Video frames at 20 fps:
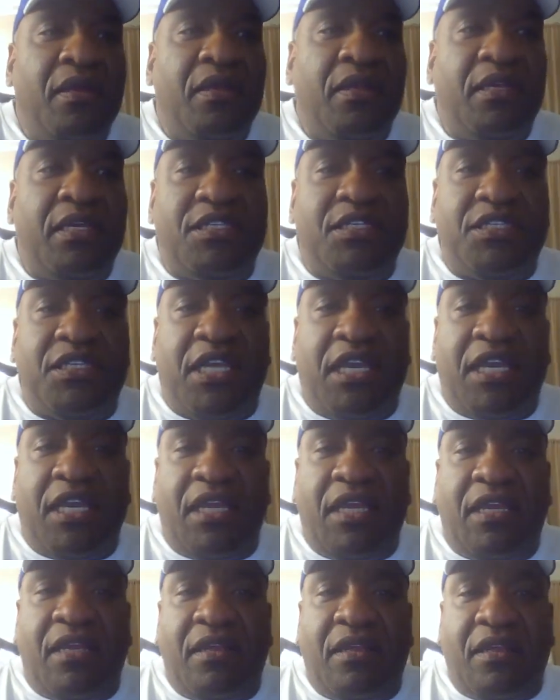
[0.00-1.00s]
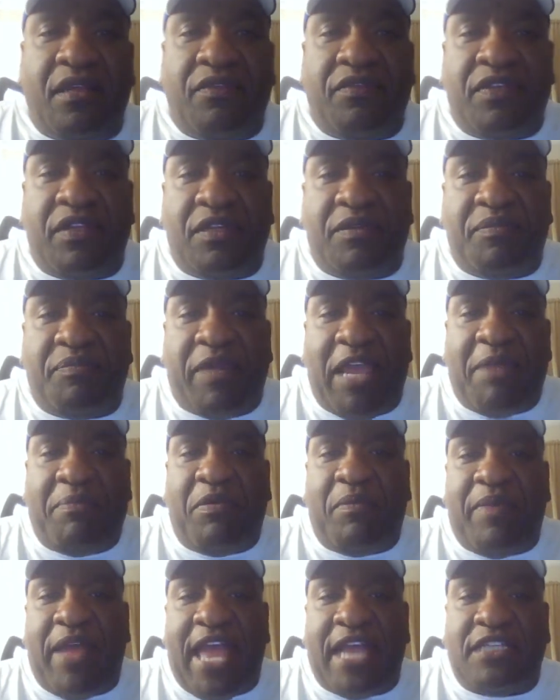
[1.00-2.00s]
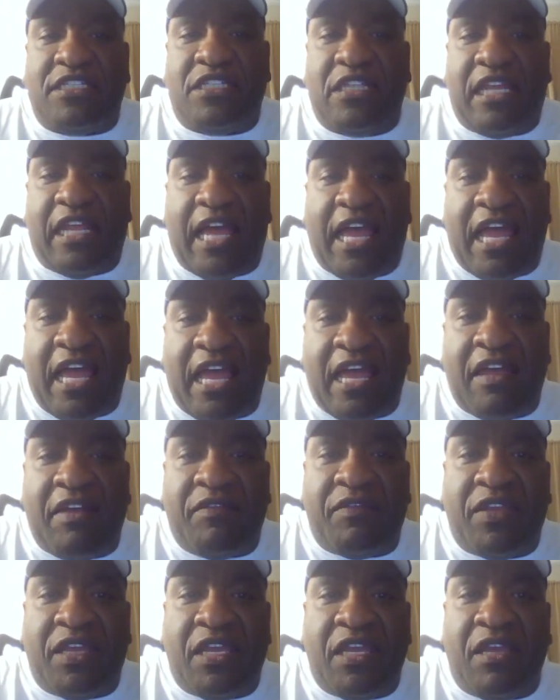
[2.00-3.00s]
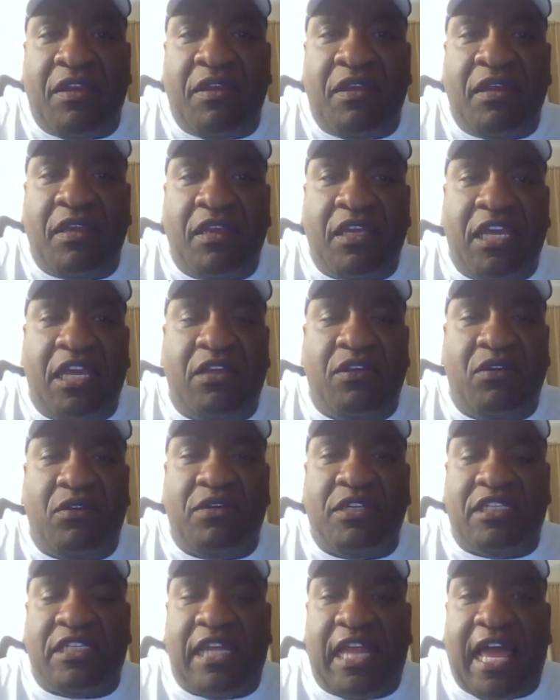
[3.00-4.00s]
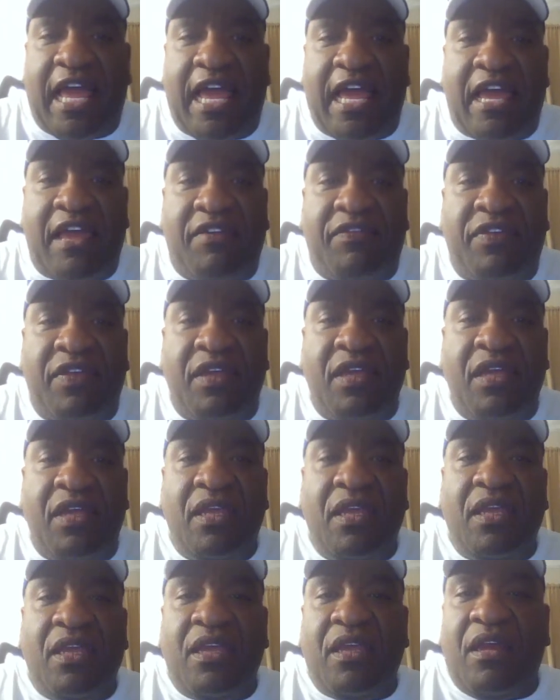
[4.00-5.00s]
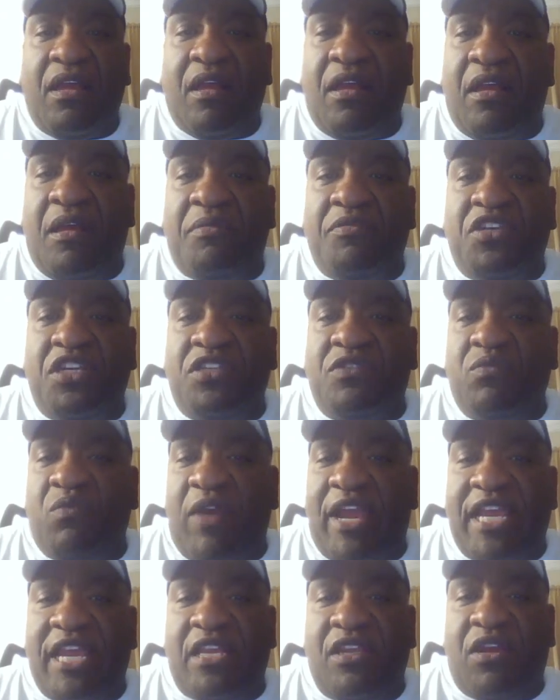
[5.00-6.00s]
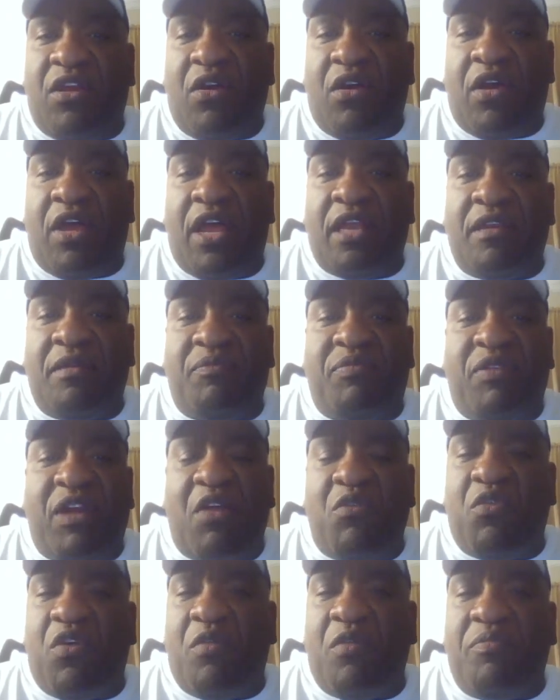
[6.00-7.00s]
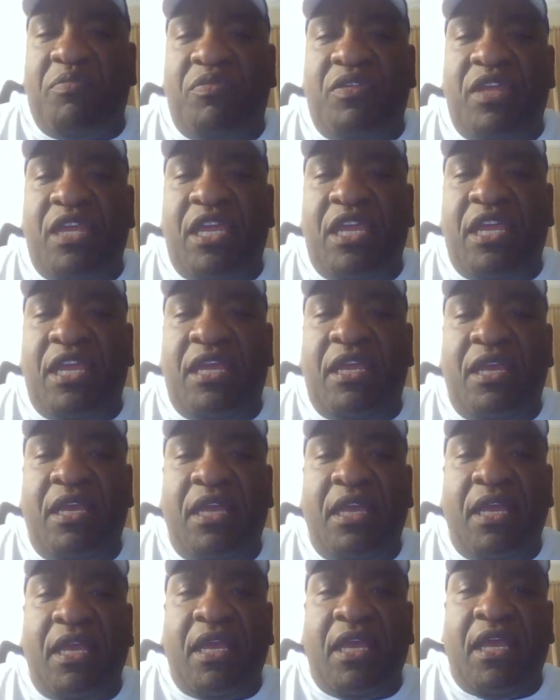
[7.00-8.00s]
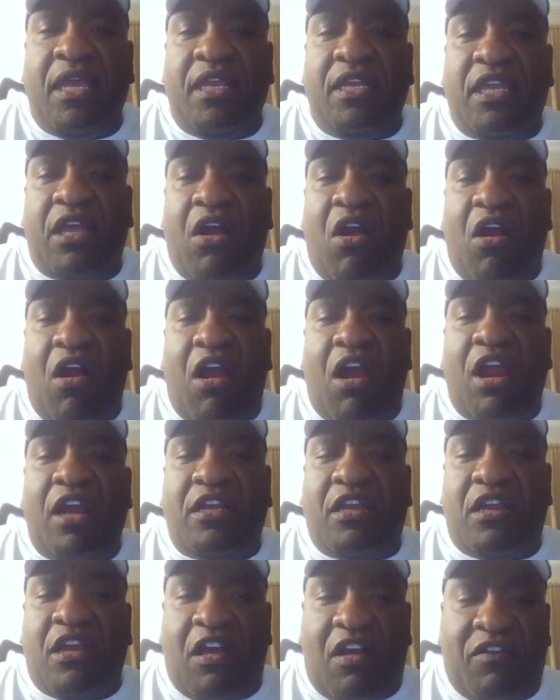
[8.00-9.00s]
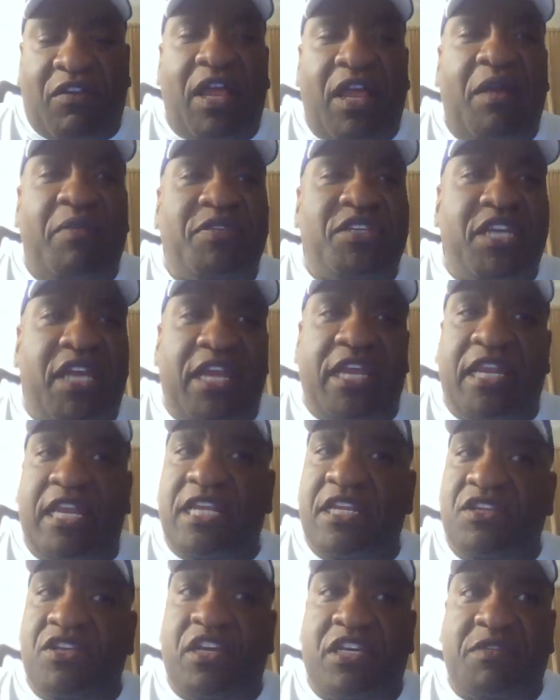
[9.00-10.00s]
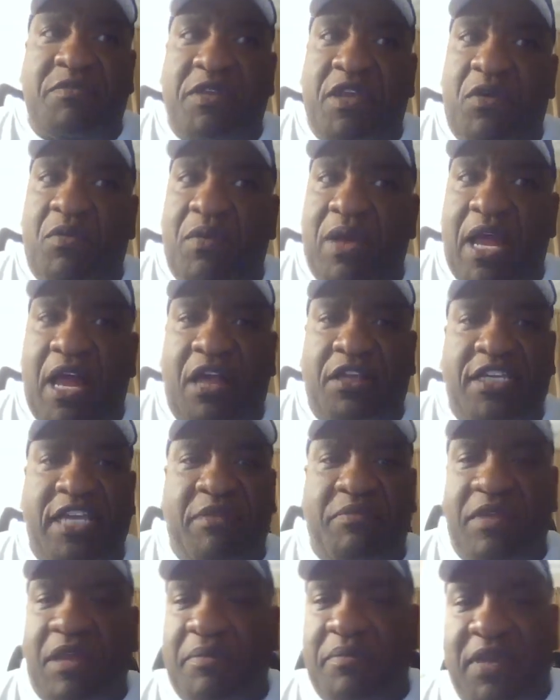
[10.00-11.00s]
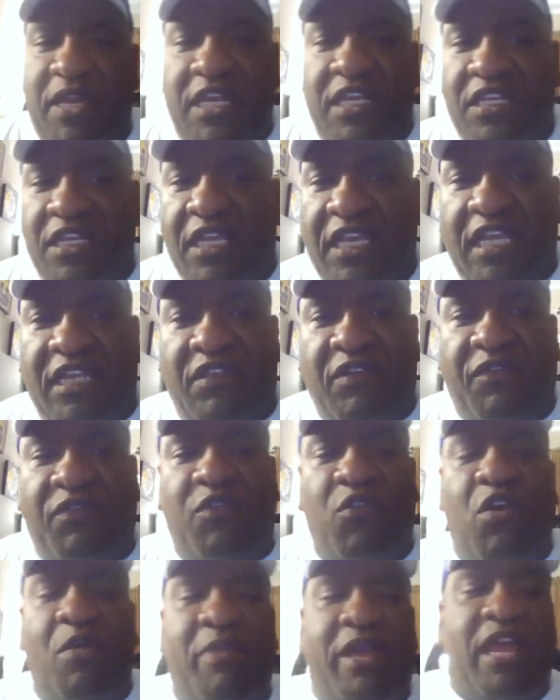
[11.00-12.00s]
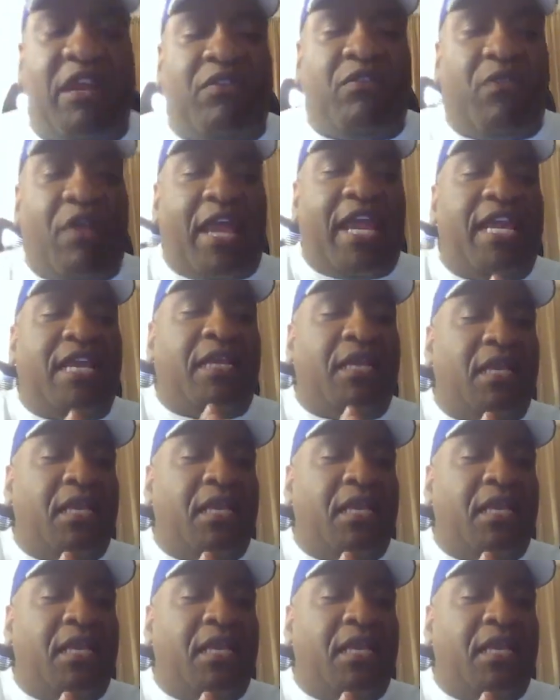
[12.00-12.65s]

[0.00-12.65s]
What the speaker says: Let's see if the paperback's live, the Kindle is live. Just waiting on probably want the hardcover. I'm telling you, that takes me a while. It takes me a minute to get the format right,